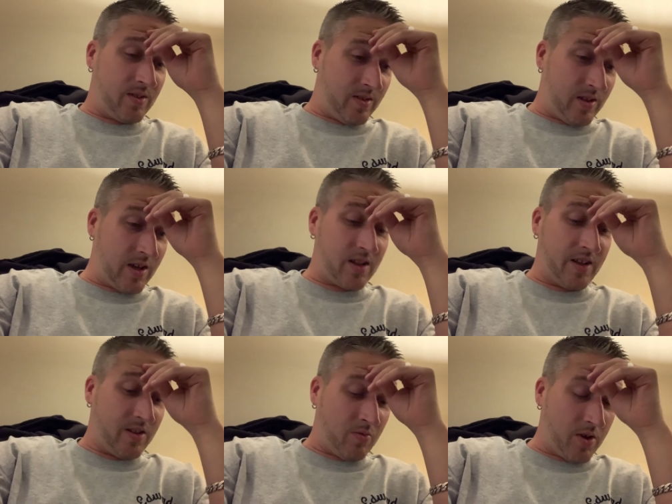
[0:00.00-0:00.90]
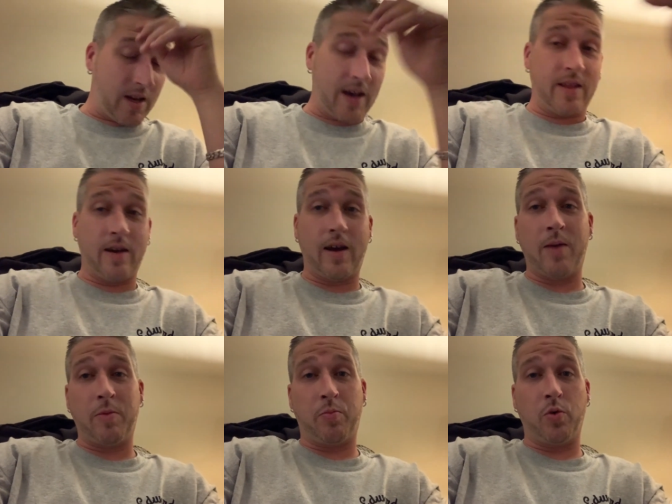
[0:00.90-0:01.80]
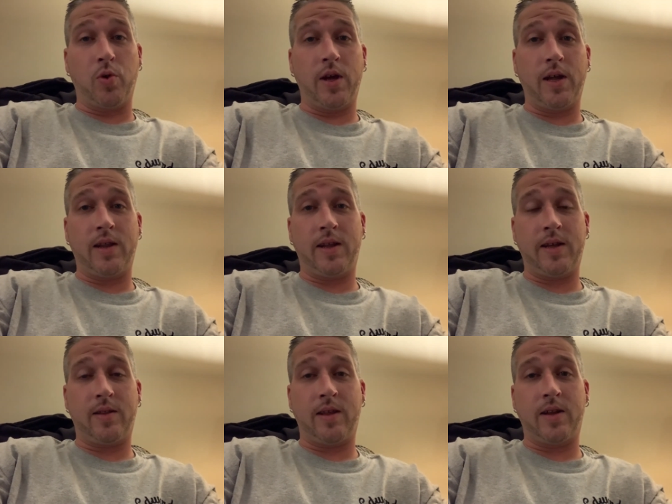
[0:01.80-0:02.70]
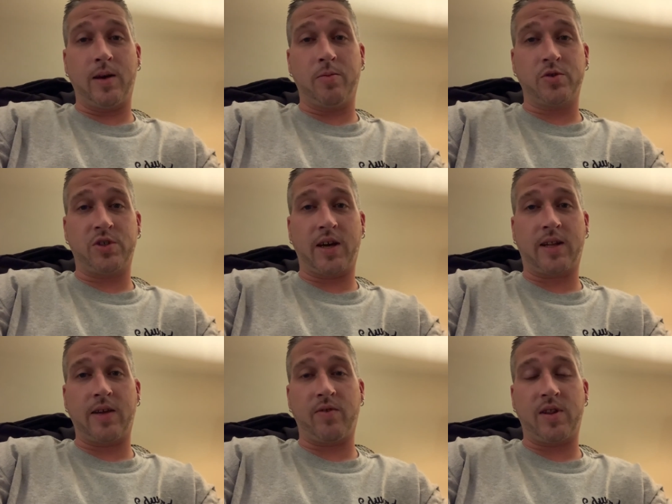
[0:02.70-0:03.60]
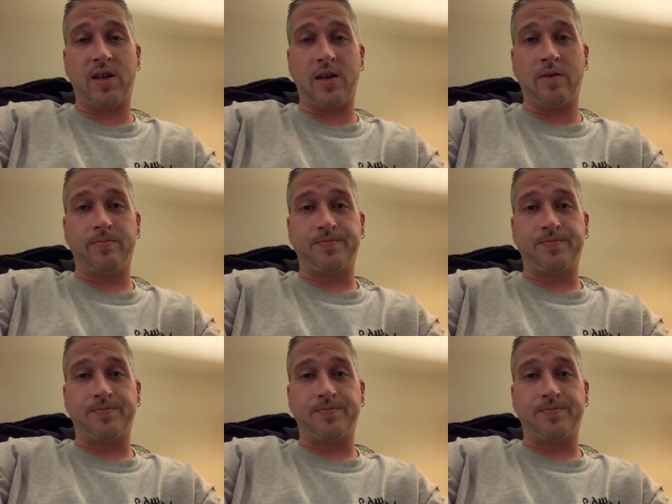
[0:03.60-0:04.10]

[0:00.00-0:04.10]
luckily the one guy there had me pull in and he they double checked everything.